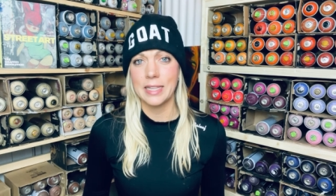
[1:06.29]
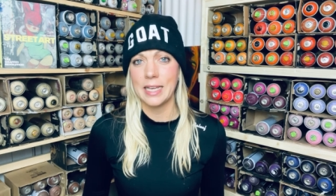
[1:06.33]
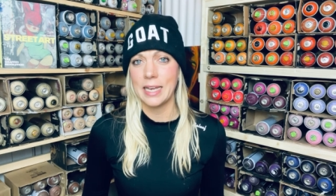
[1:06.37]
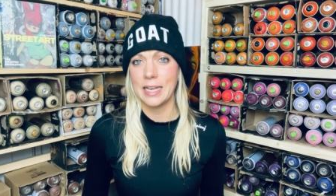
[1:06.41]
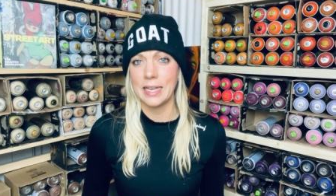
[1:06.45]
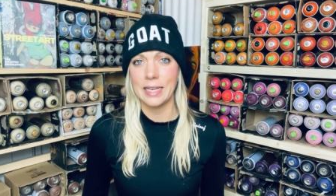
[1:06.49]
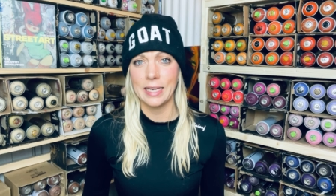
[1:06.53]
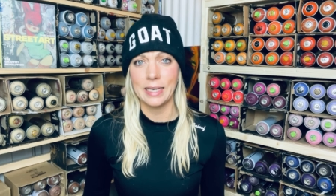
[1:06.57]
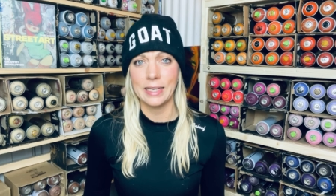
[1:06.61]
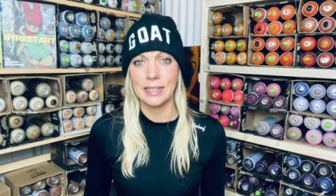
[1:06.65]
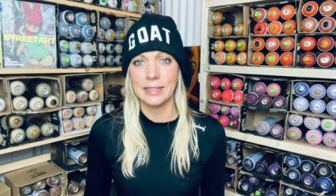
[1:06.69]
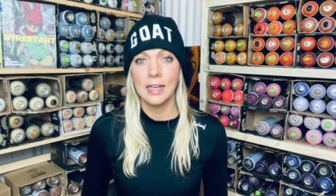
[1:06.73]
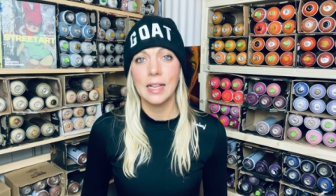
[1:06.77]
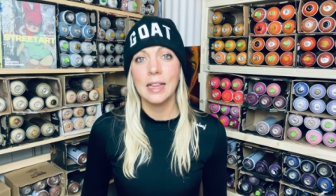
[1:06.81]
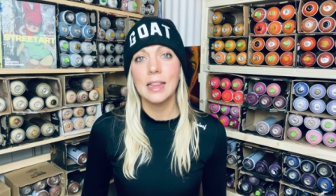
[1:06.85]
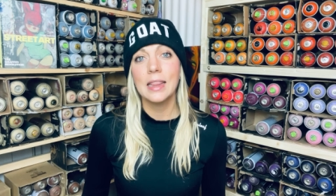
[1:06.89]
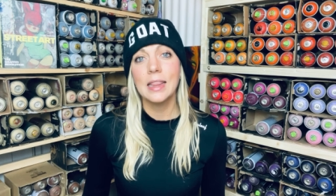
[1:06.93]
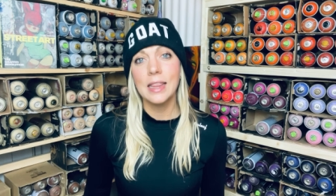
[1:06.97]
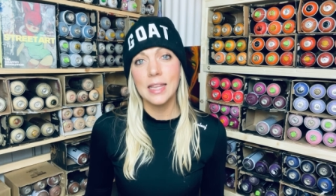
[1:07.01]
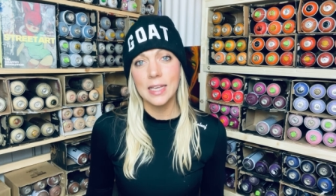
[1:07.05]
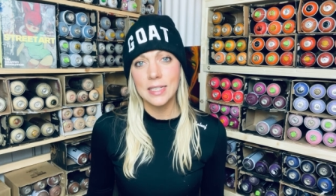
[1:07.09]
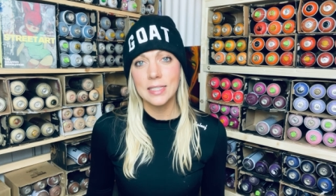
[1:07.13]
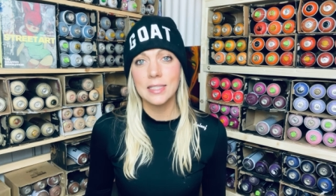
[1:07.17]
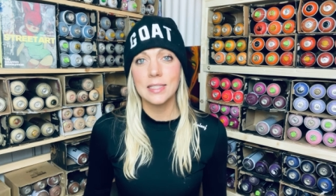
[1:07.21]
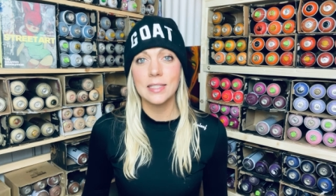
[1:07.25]
thinking.
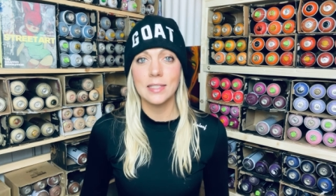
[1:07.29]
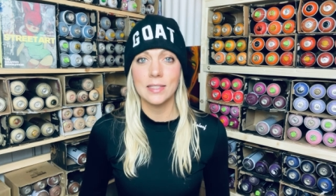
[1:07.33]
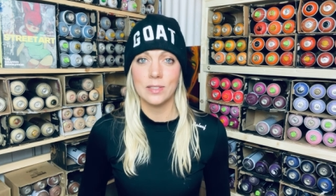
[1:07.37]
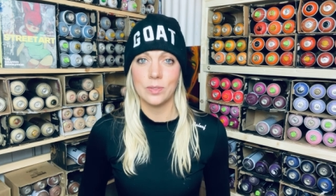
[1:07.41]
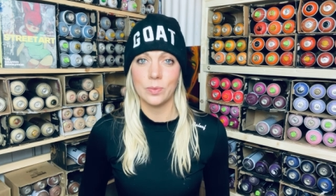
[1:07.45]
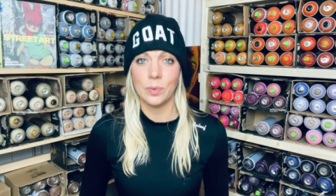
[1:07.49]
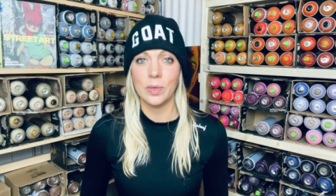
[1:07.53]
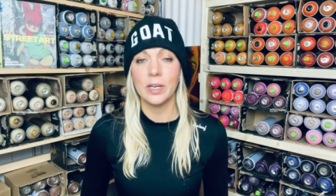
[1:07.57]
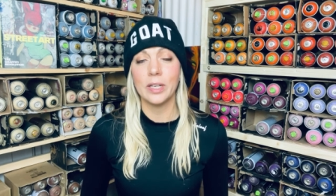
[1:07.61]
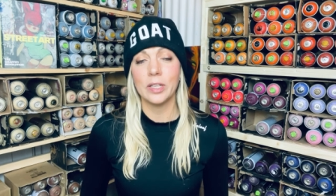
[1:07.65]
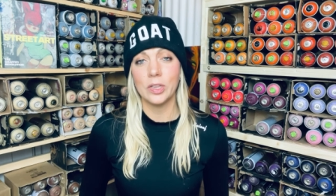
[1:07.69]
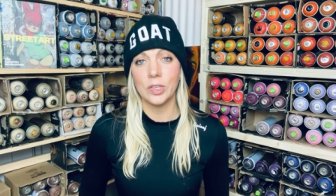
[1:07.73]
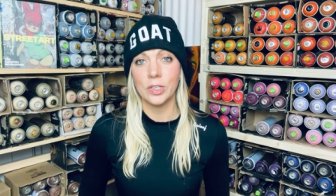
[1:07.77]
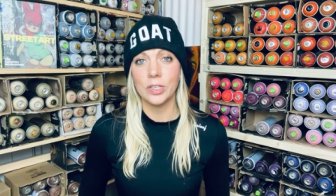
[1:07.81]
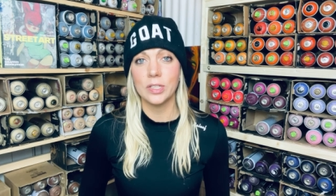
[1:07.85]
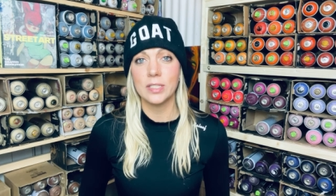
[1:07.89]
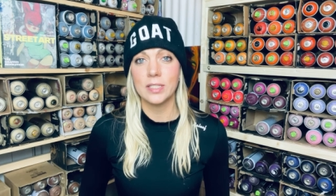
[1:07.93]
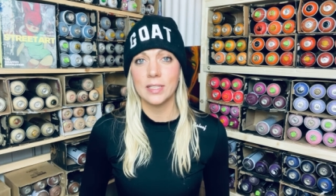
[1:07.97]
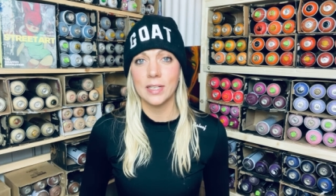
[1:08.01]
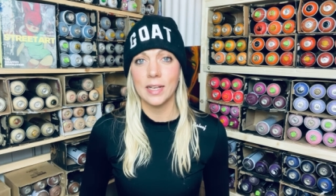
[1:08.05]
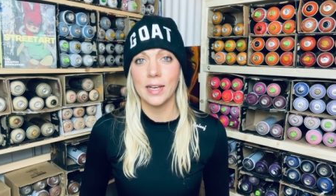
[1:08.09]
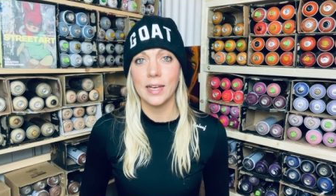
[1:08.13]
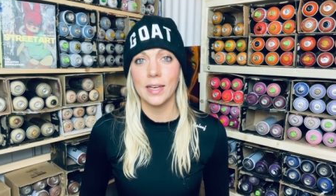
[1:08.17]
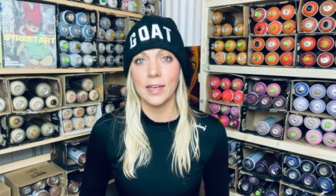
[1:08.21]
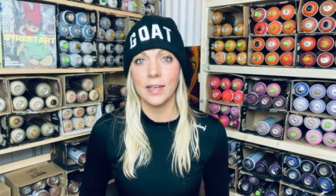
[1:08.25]
This is what it
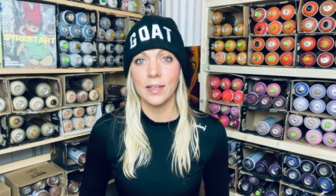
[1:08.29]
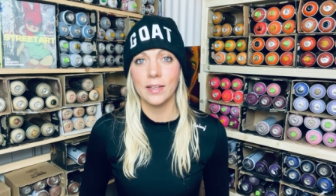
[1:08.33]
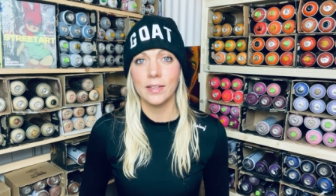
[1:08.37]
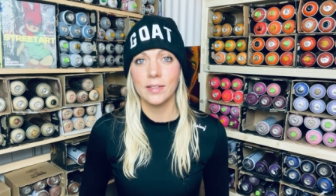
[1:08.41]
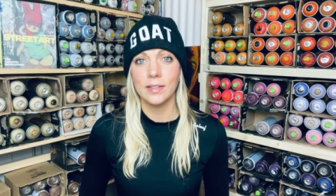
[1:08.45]
looks like.